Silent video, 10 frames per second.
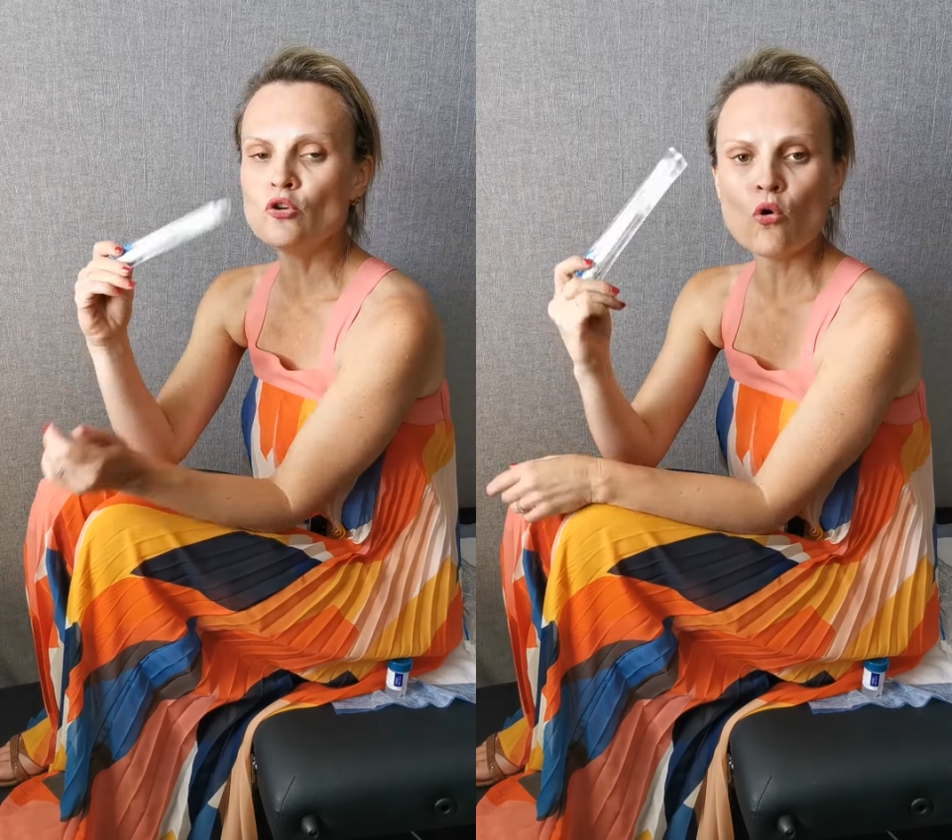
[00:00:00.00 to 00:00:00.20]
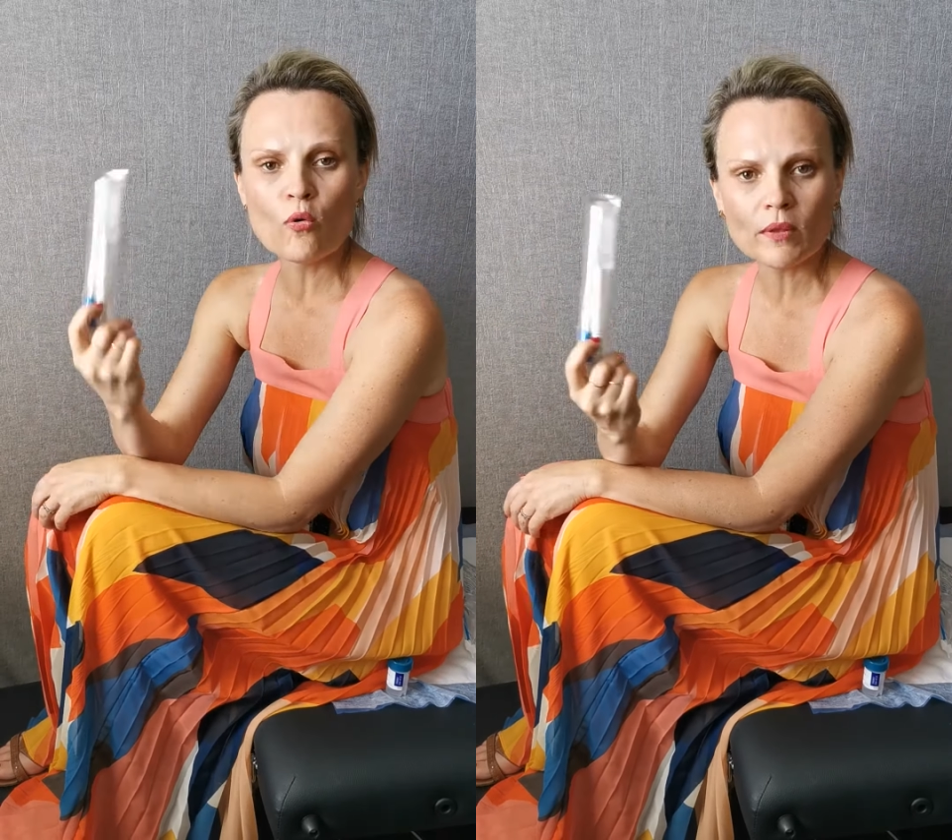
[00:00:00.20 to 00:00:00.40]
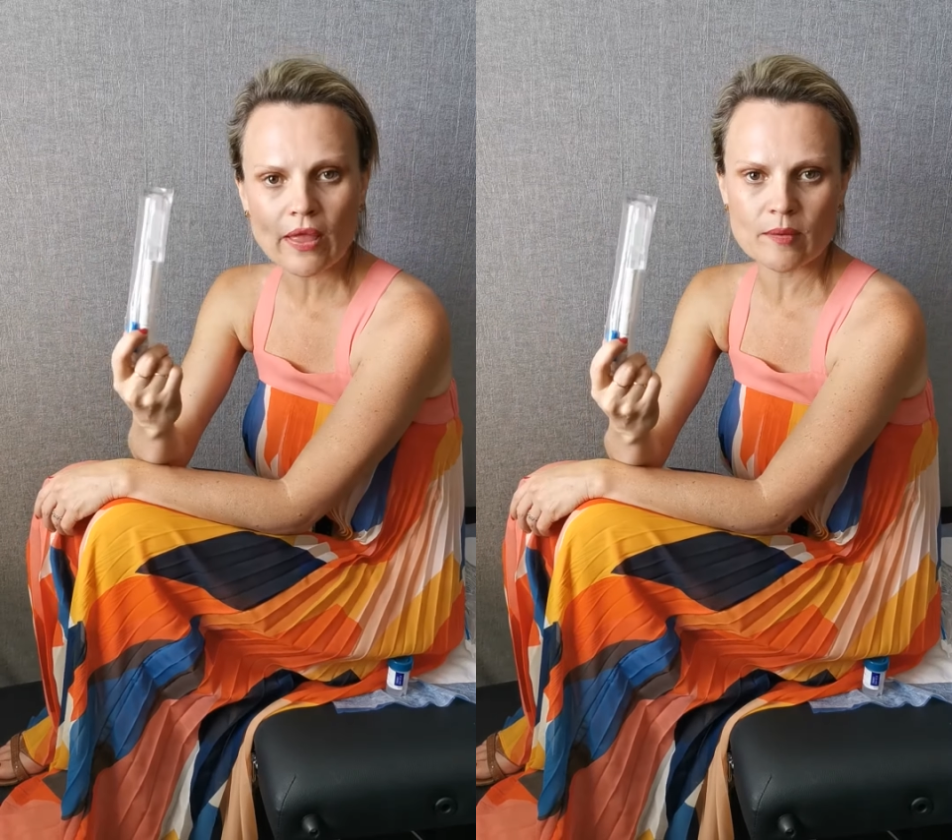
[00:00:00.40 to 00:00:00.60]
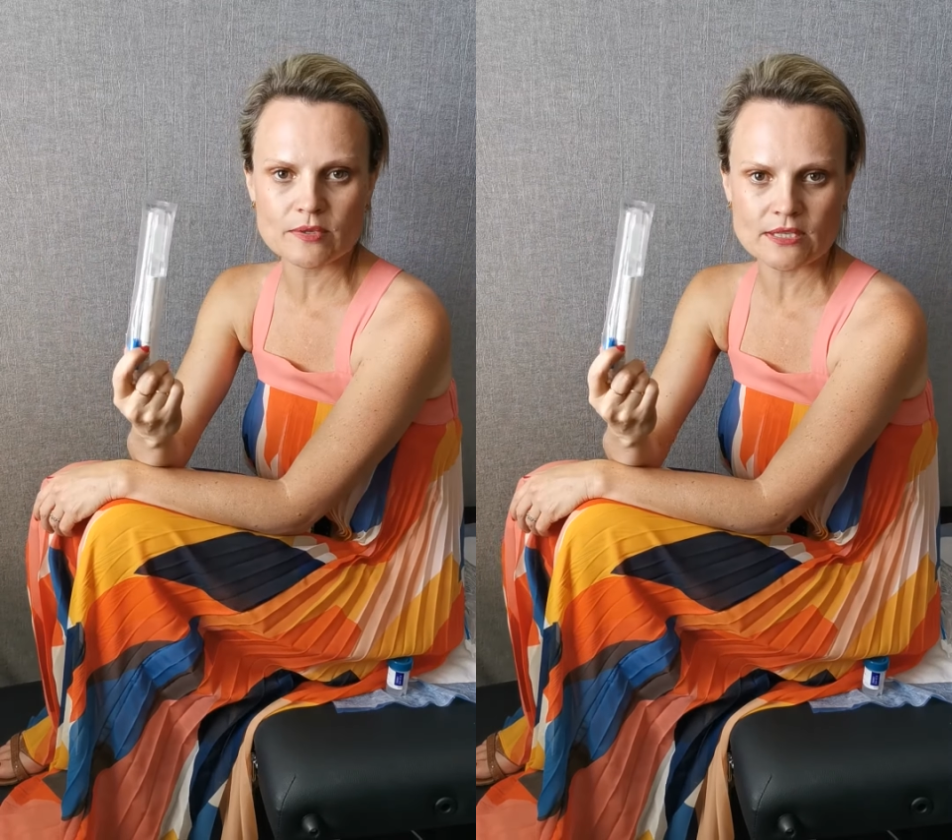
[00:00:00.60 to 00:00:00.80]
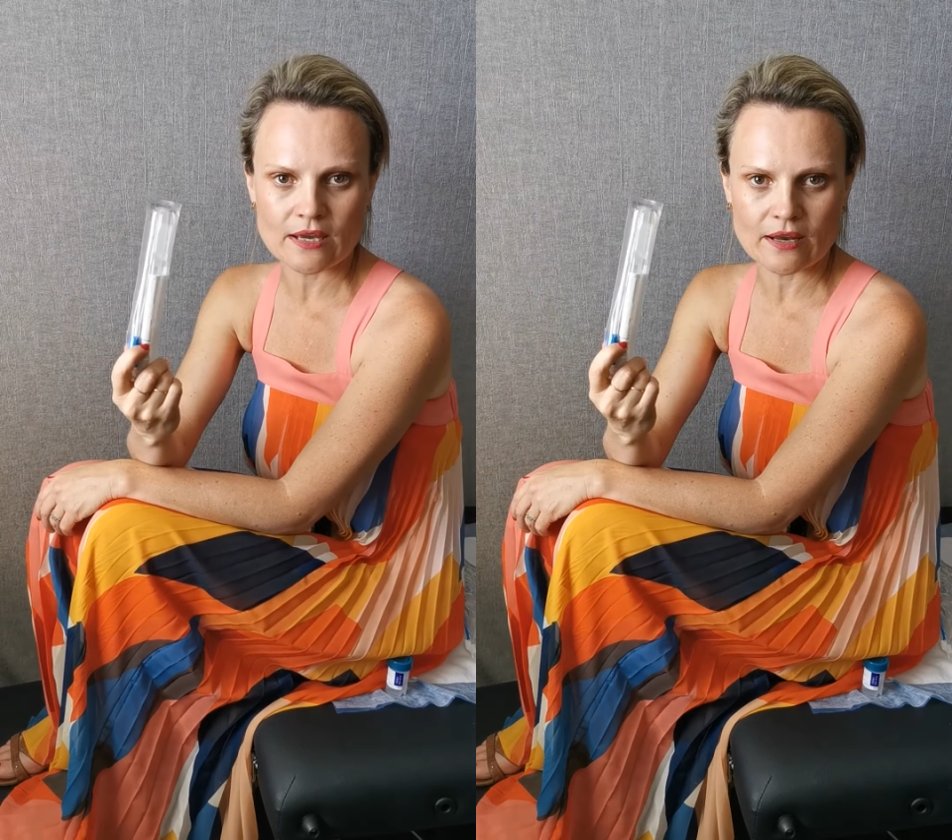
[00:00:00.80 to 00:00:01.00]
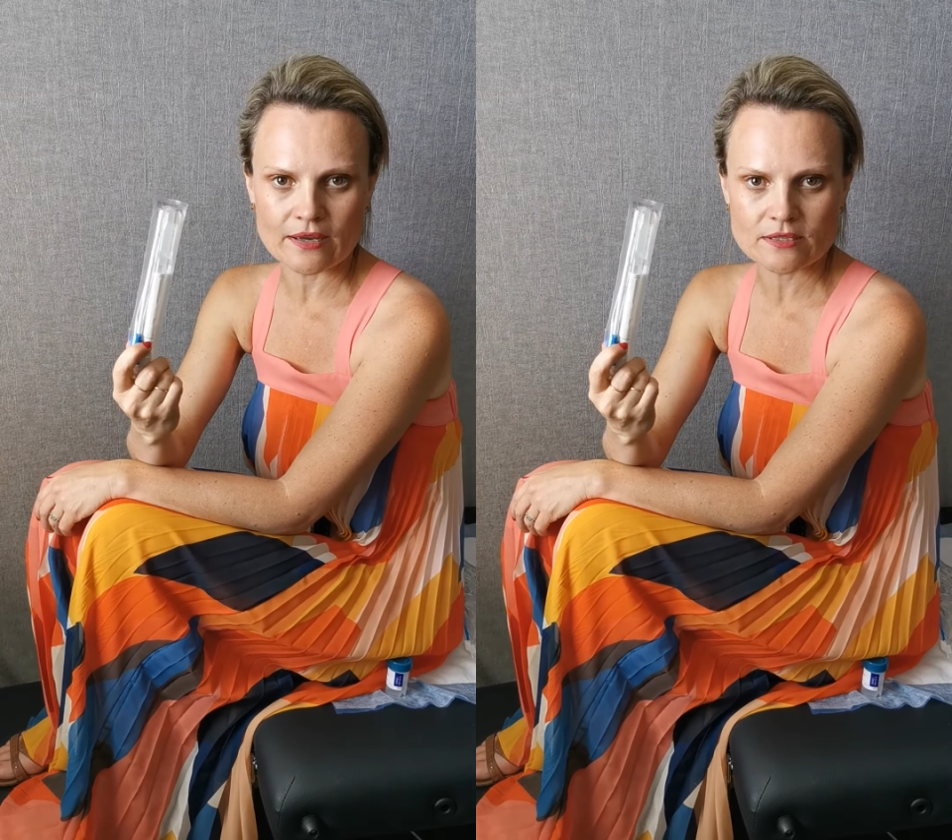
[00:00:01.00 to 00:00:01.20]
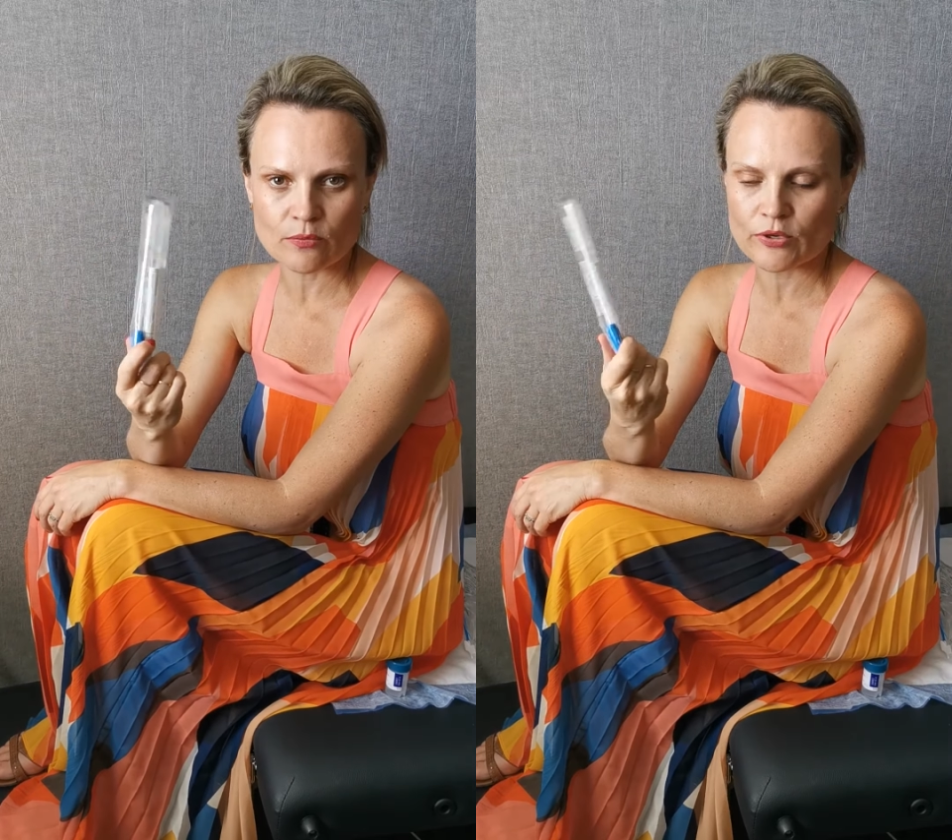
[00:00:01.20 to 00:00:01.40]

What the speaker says: normal MCNS,